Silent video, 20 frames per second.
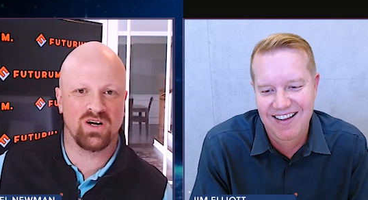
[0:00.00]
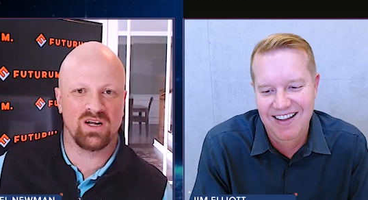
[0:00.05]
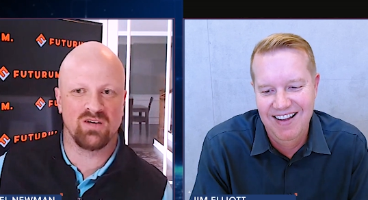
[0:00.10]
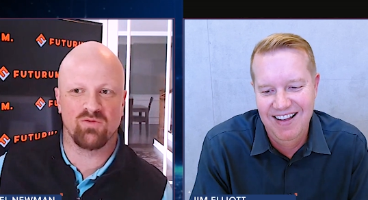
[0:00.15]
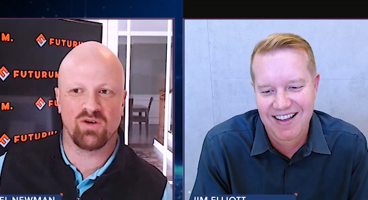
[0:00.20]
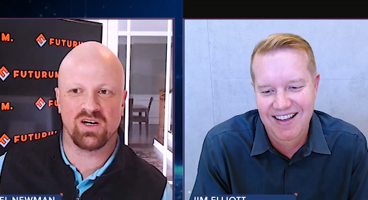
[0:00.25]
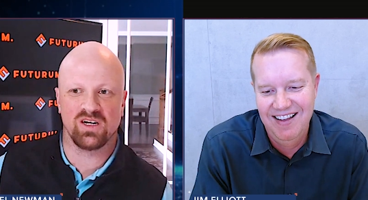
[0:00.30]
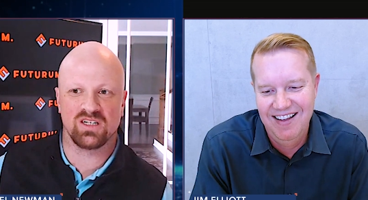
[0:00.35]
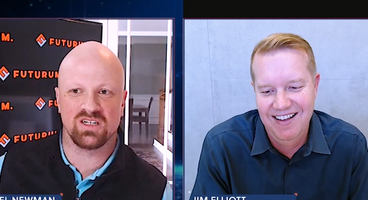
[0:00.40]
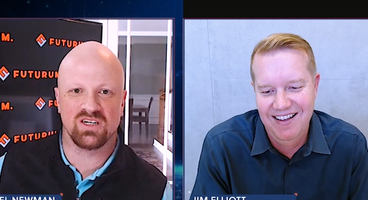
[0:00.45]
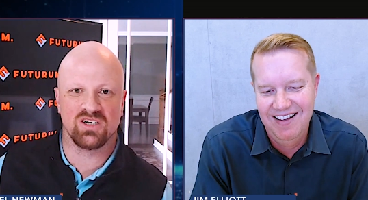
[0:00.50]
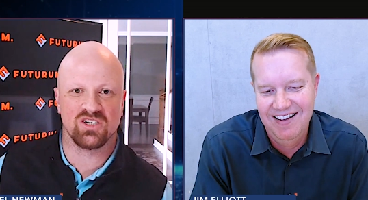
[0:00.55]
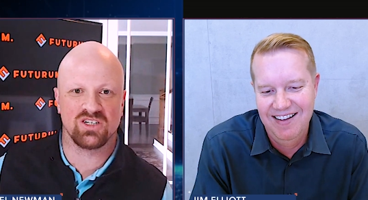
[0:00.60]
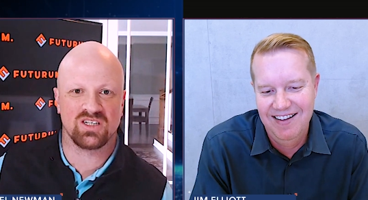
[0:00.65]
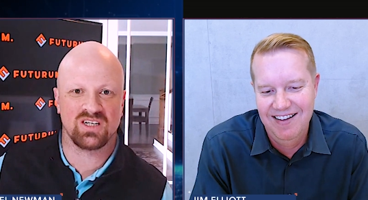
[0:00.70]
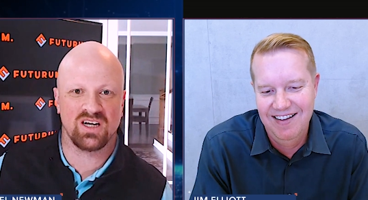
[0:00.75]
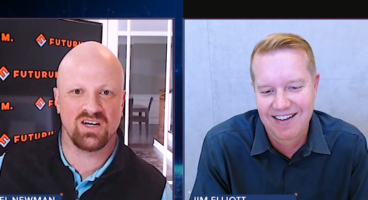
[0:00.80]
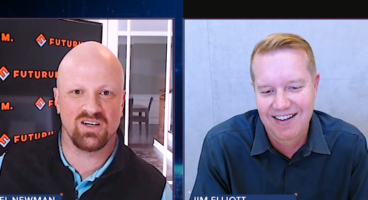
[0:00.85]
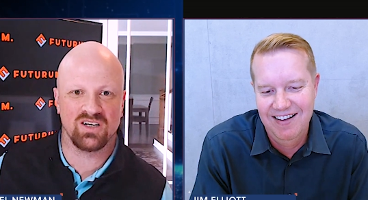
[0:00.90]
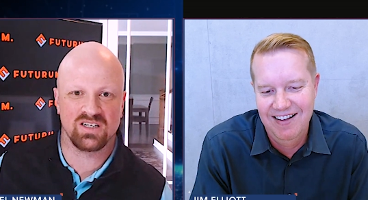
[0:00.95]
Speaker 1: And why doesn't it just
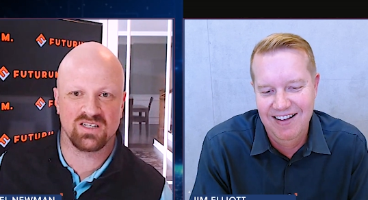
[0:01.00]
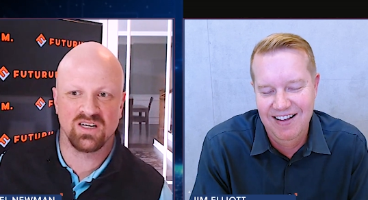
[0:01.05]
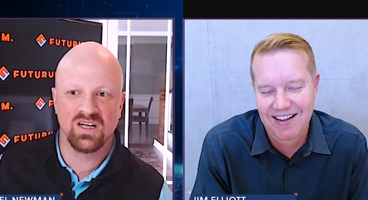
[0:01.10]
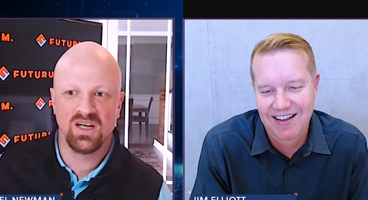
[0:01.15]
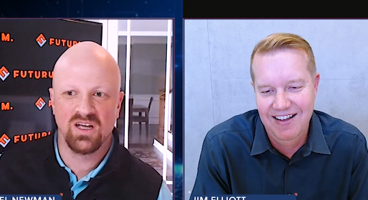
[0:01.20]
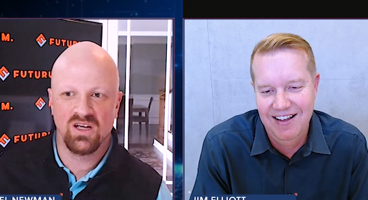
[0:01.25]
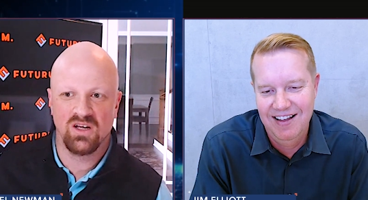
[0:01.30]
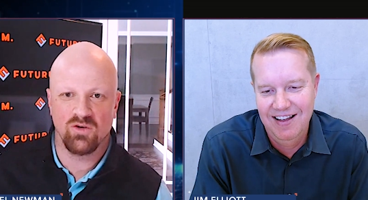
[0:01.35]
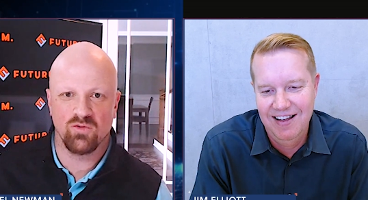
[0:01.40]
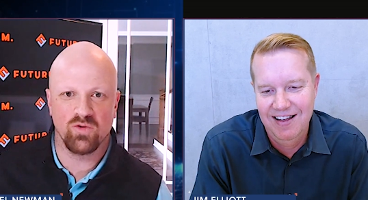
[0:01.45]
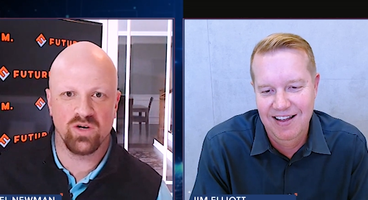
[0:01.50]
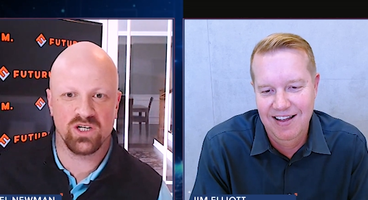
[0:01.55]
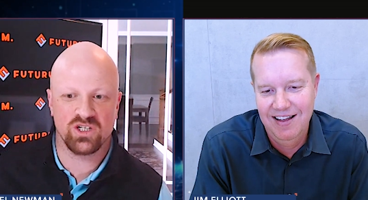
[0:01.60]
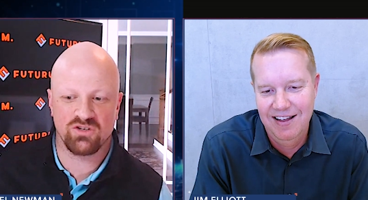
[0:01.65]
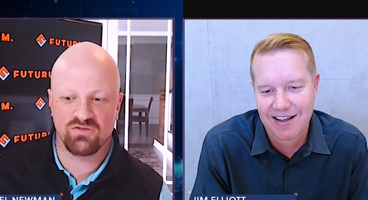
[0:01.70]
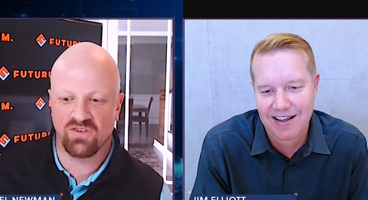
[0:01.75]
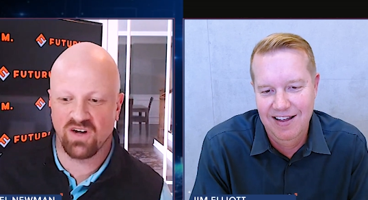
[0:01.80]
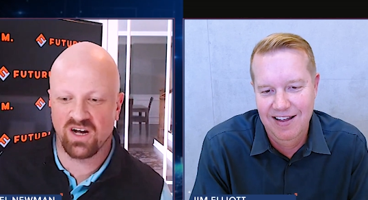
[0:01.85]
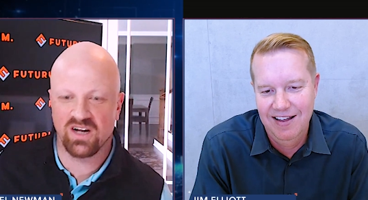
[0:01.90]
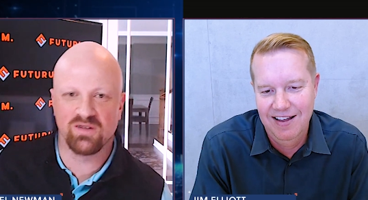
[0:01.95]
tell us which
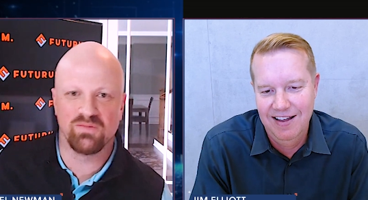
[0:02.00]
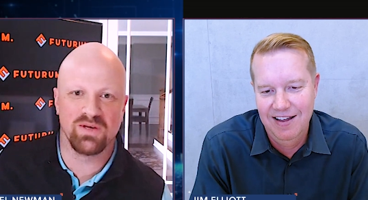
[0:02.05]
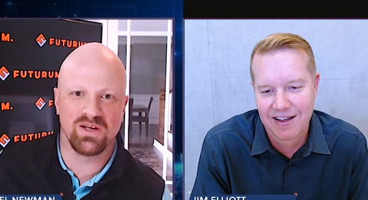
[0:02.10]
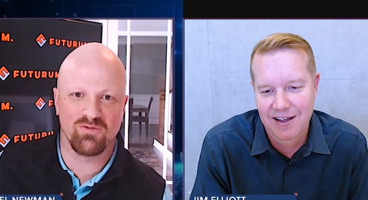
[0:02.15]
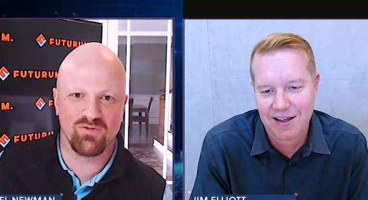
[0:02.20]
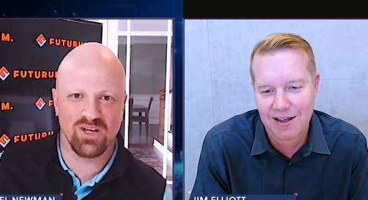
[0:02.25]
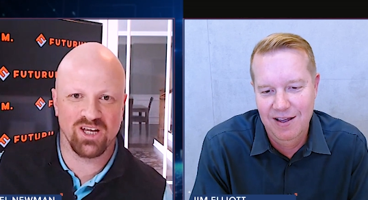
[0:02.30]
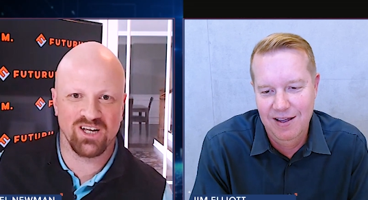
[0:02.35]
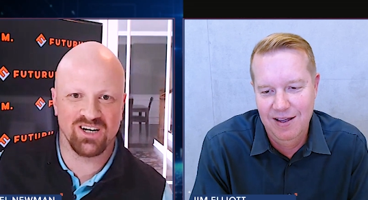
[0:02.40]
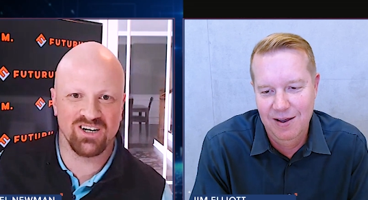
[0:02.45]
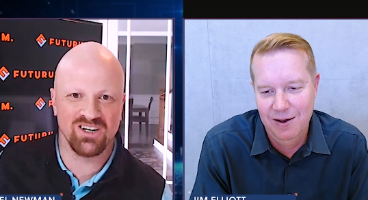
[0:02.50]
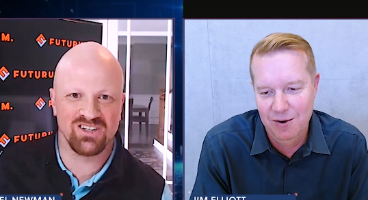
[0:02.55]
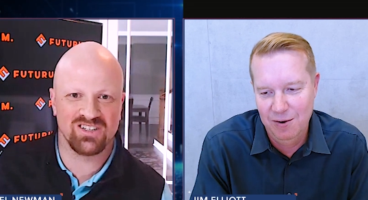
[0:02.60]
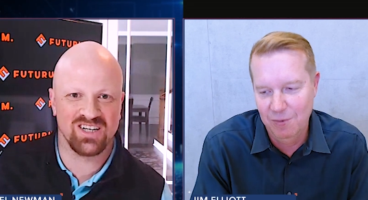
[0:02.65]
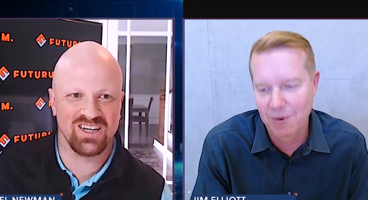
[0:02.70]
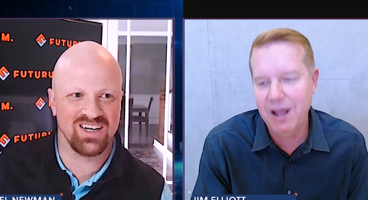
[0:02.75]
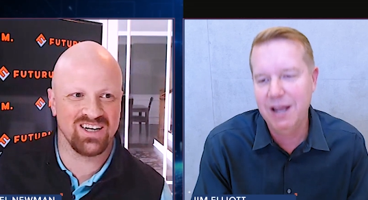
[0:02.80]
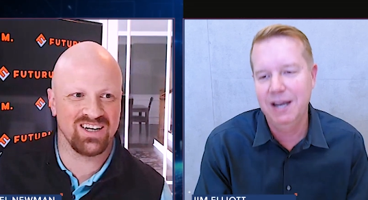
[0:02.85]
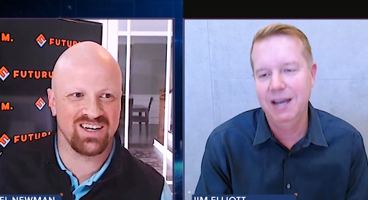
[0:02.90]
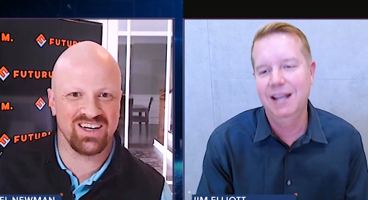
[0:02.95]
vitamin we can all
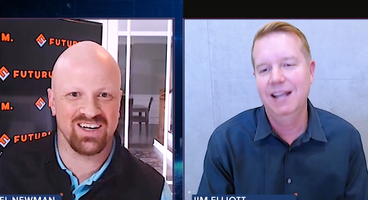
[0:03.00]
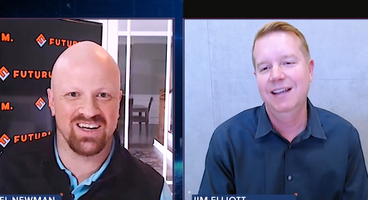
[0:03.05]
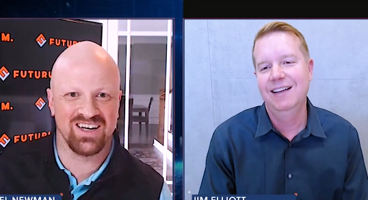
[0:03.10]
take